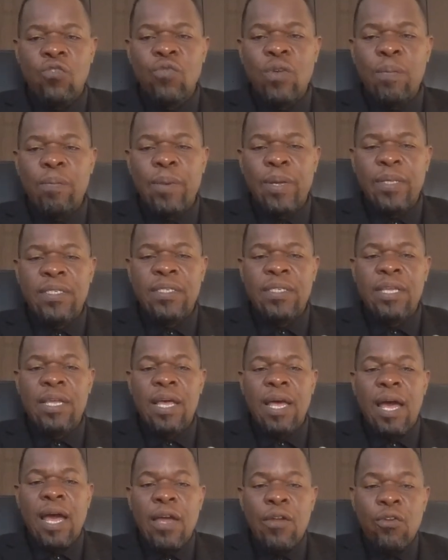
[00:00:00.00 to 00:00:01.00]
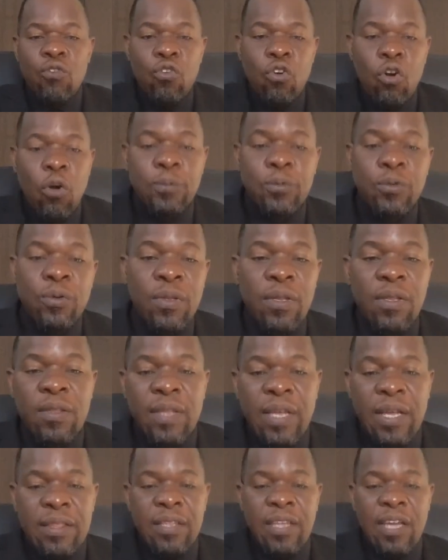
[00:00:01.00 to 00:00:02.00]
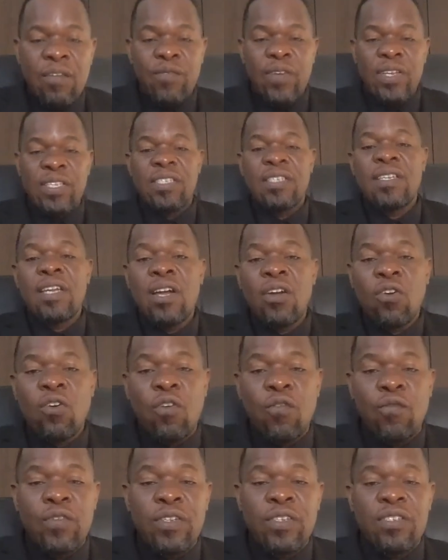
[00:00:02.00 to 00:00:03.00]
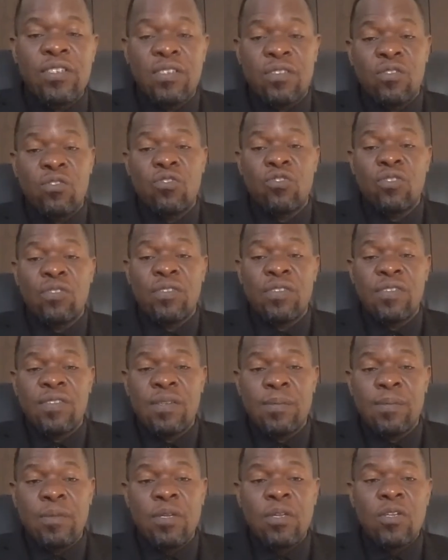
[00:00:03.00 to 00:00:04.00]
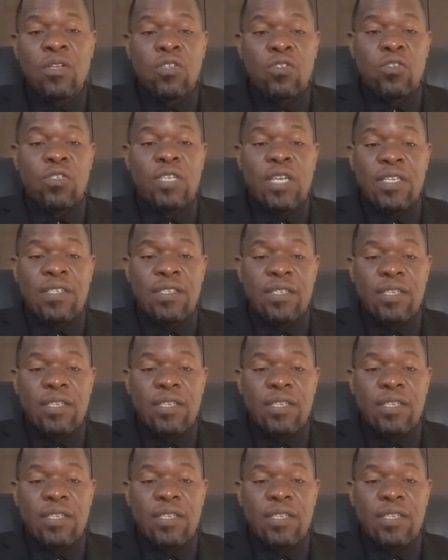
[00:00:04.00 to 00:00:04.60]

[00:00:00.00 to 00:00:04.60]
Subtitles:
when parties had no option than the adversarial conflict resolution system, such a